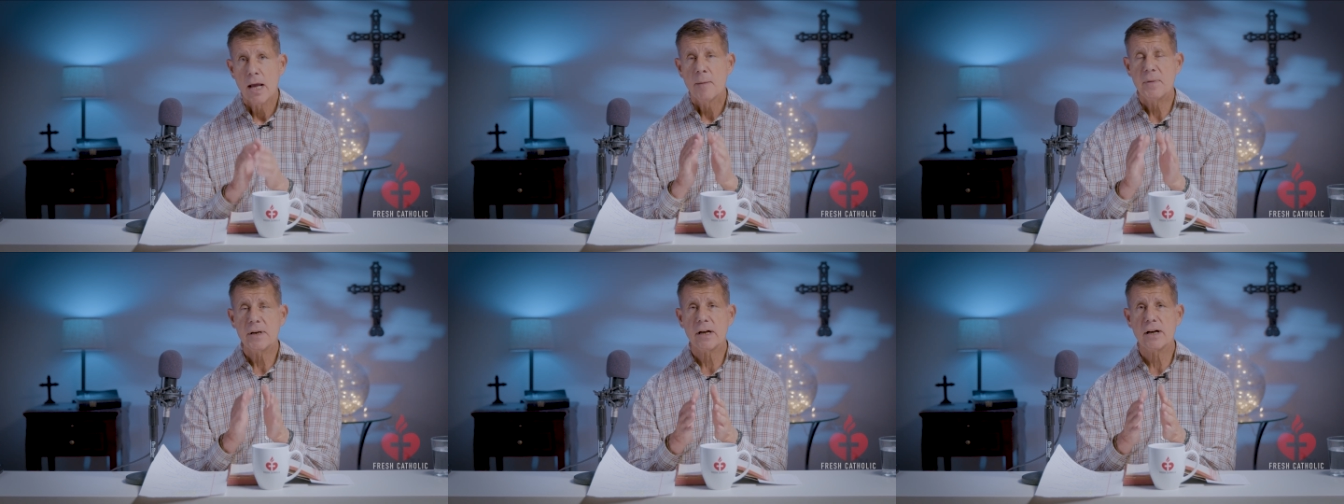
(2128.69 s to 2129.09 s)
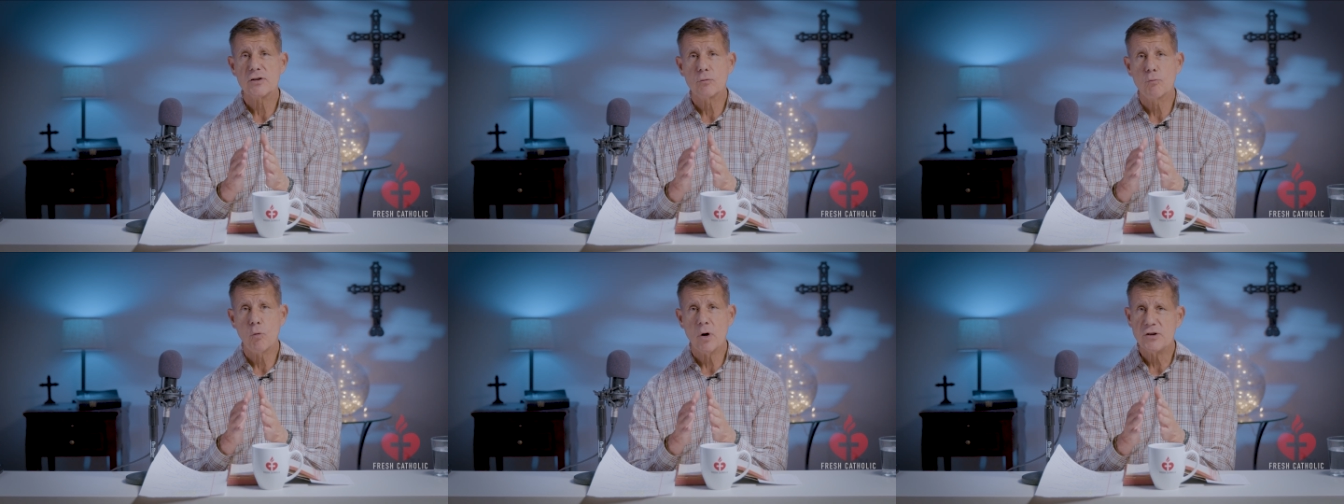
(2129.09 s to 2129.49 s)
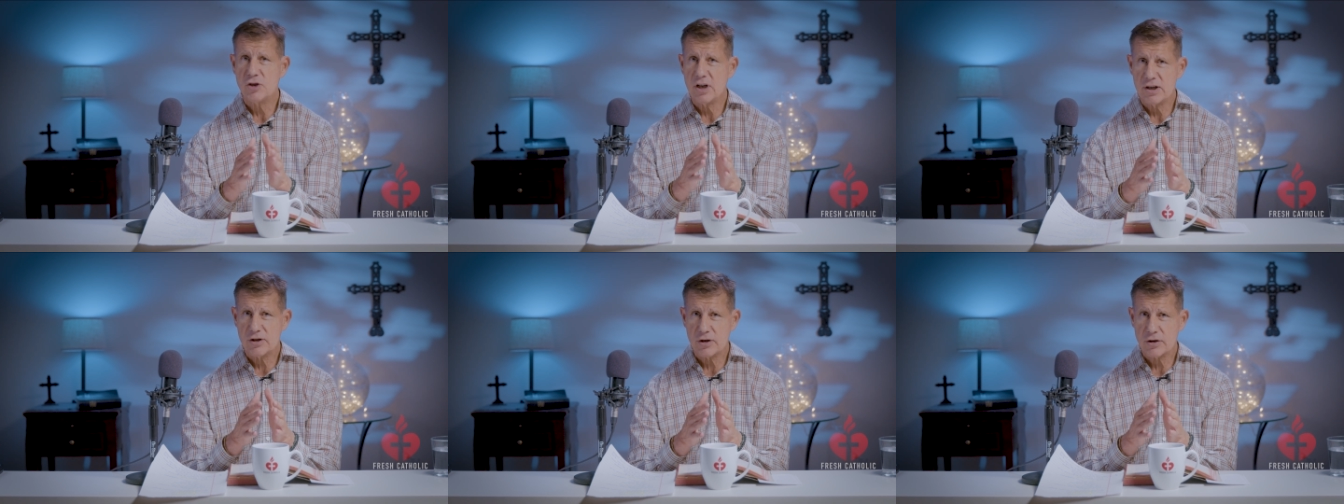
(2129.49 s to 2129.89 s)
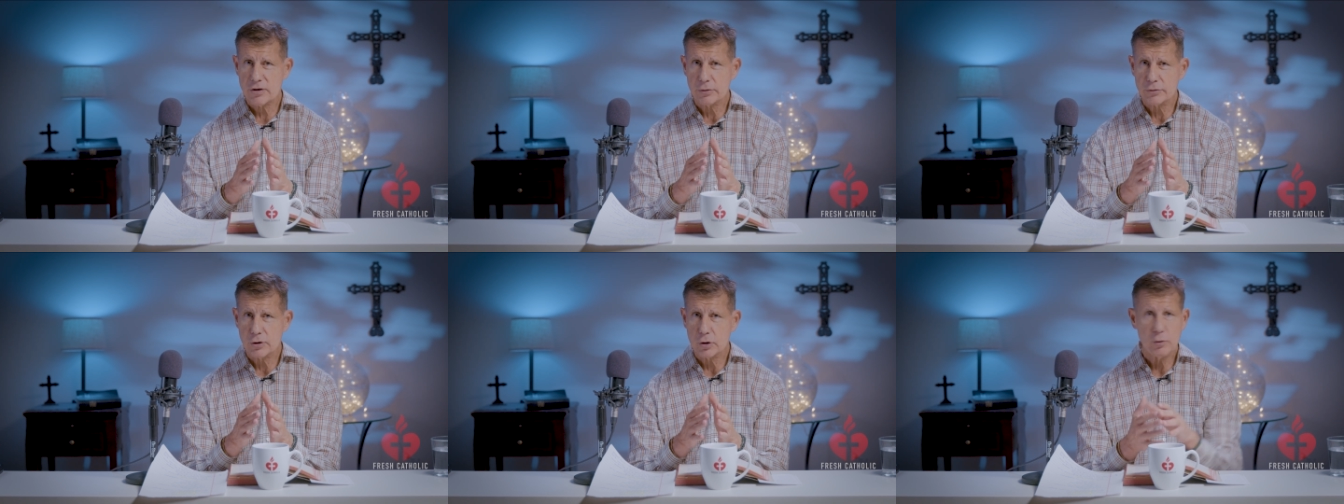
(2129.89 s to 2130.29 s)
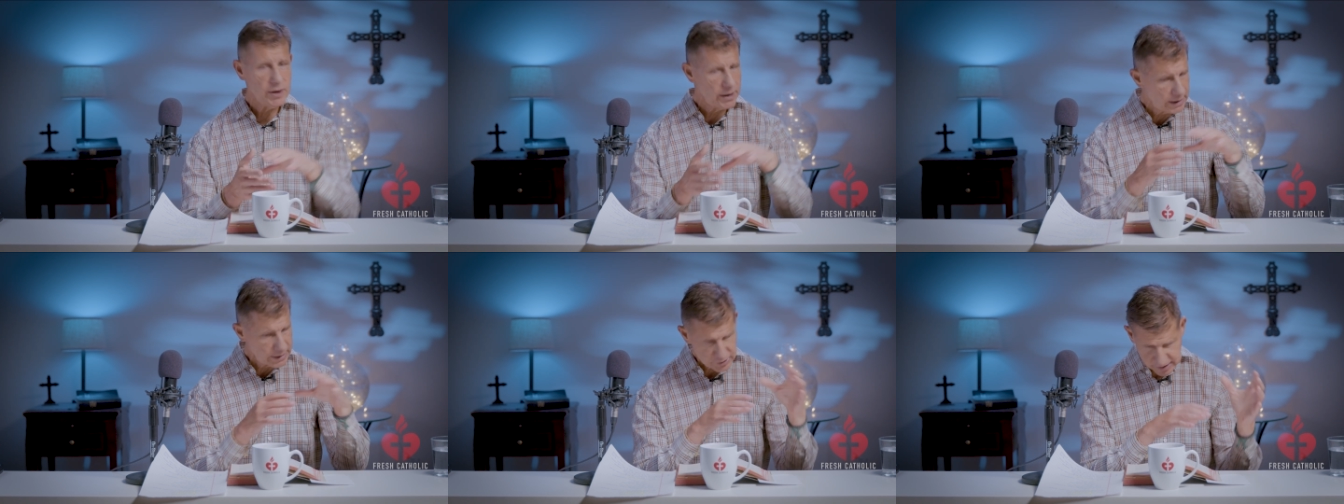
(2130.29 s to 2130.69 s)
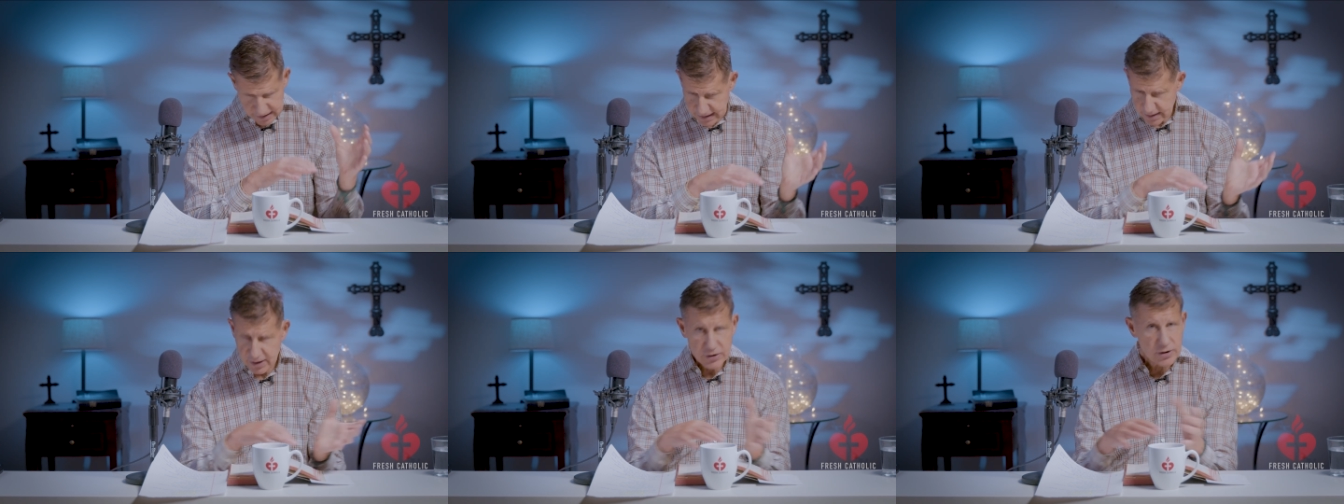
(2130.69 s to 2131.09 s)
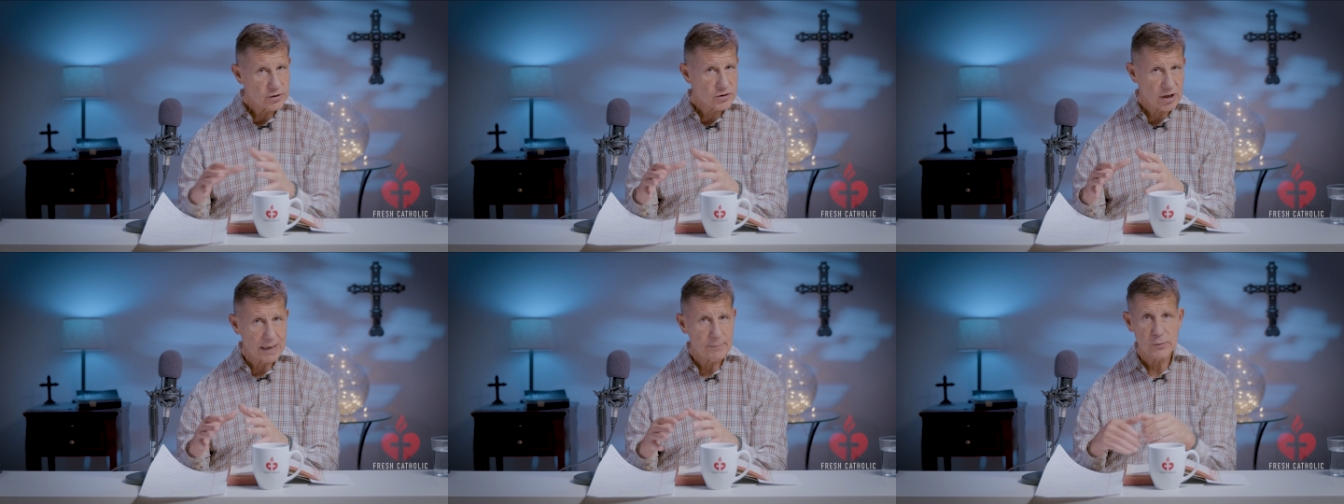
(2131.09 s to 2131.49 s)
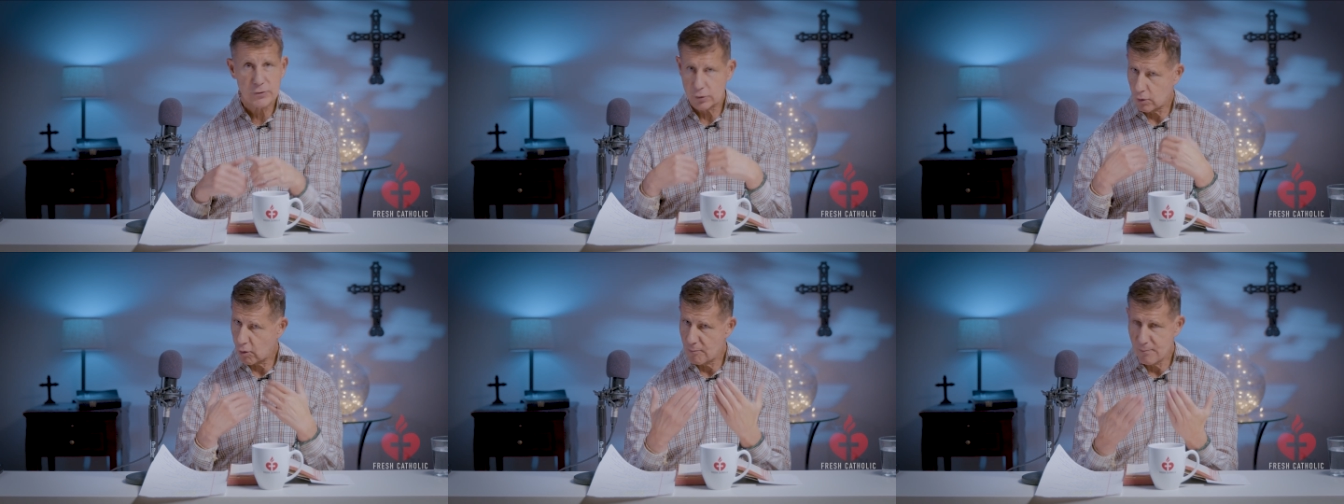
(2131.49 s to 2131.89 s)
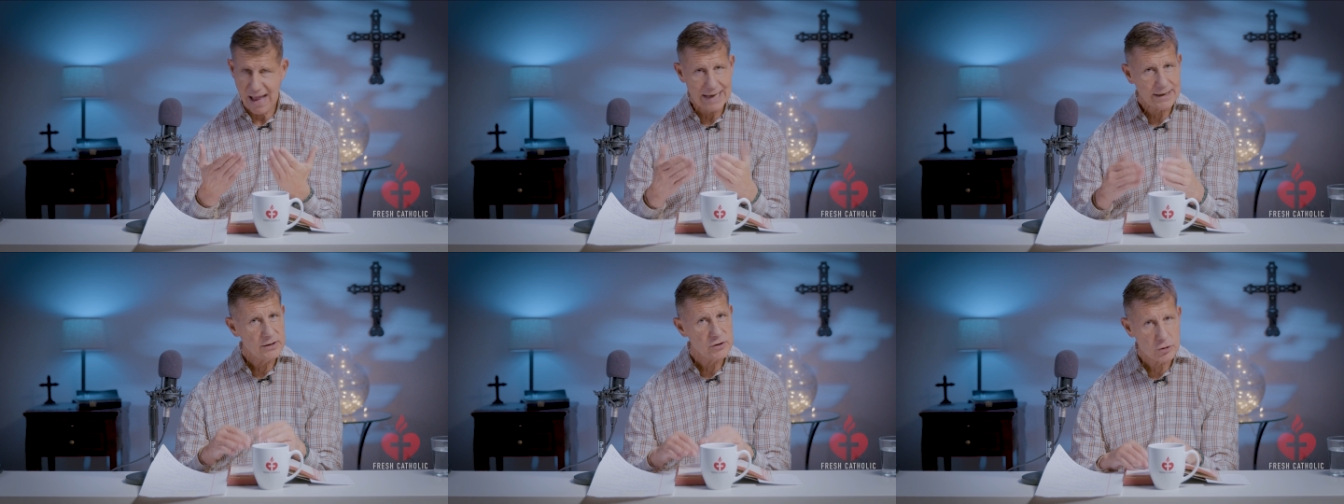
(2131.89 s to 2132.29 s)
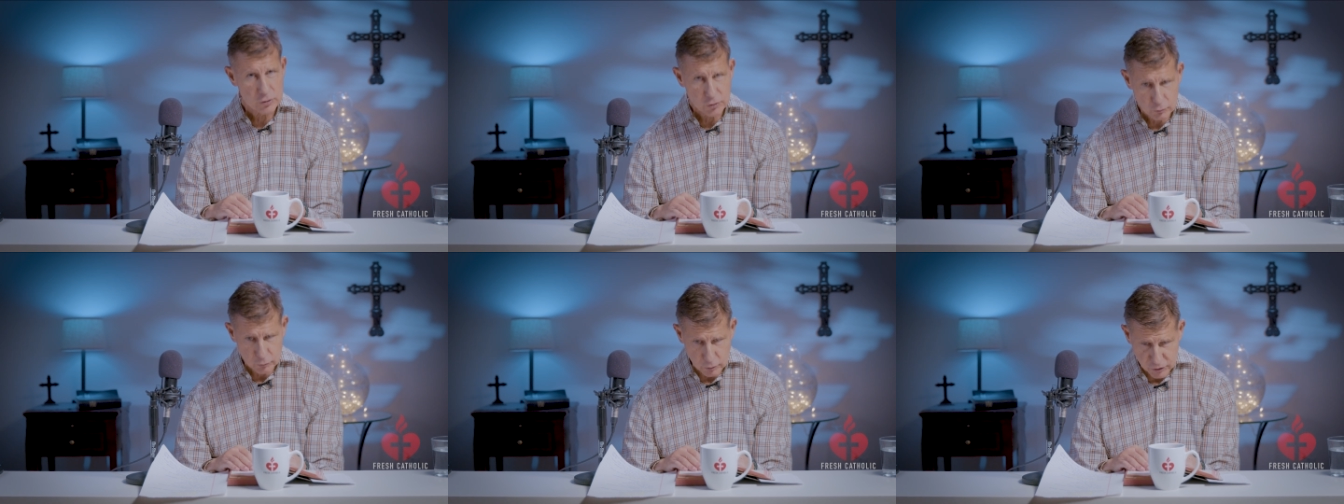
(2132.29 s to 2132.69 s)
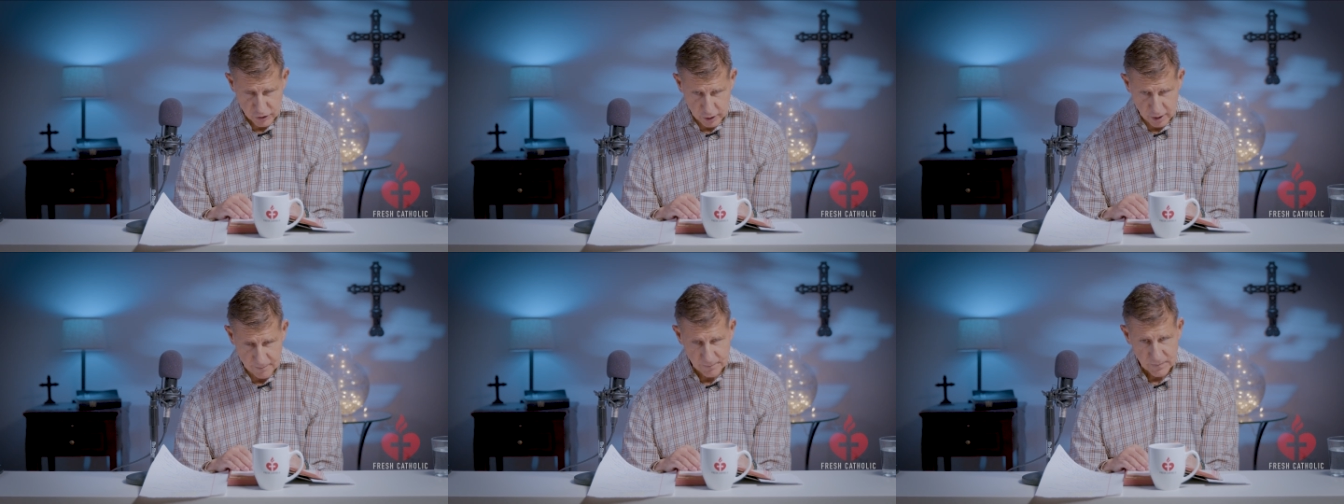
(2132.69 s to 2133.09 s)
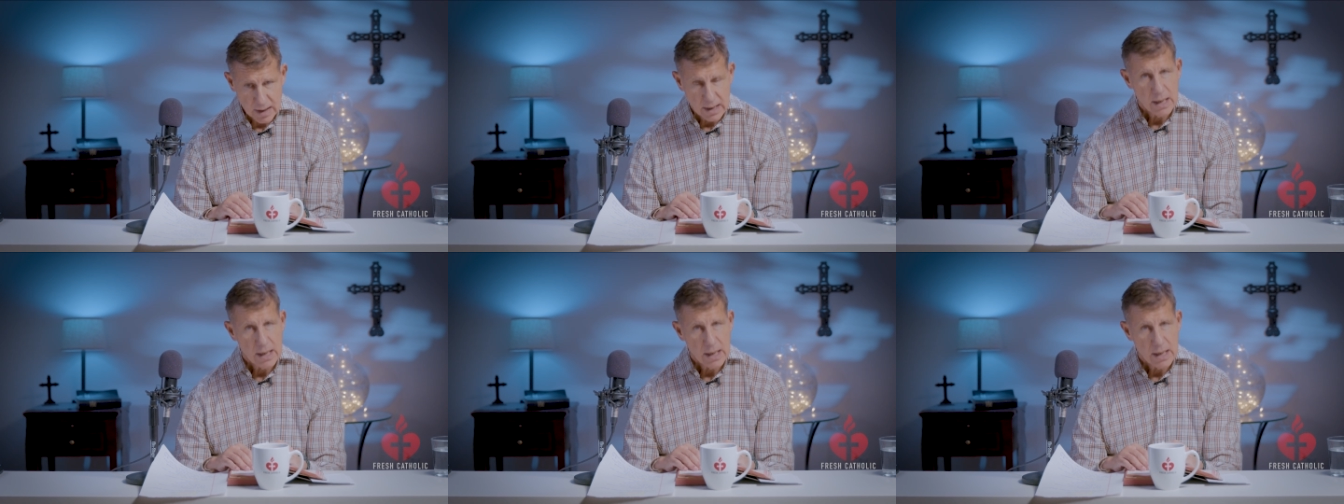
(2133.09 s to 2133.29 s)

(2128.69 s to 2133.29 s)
because what Jesus will do is he and his disciples will go back into Jerusalem.